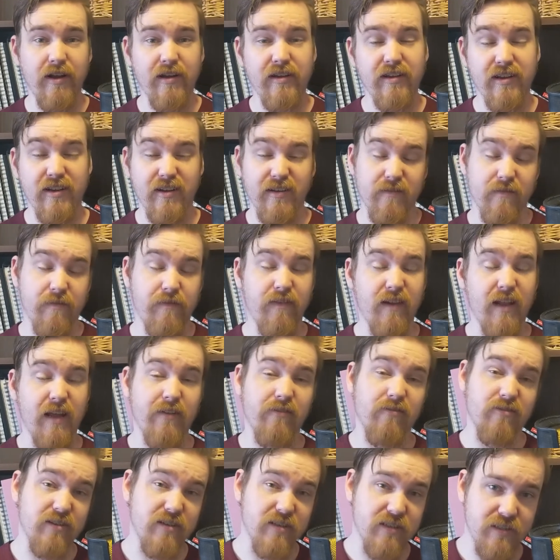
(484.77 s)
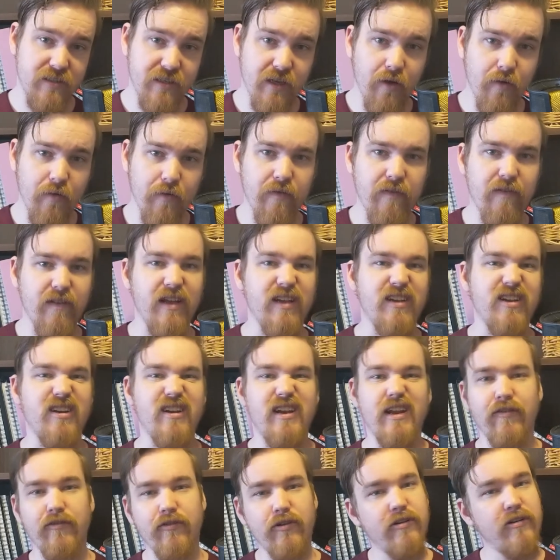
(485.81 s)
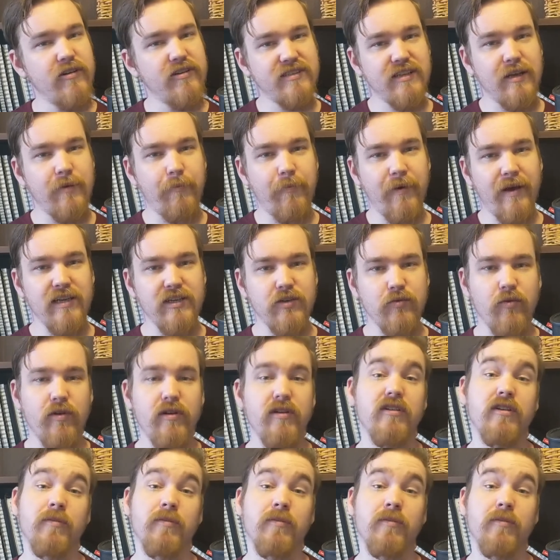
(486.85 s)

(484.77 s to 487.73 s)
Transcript: you can flavor into stealth, and you're never going to use that Bash one.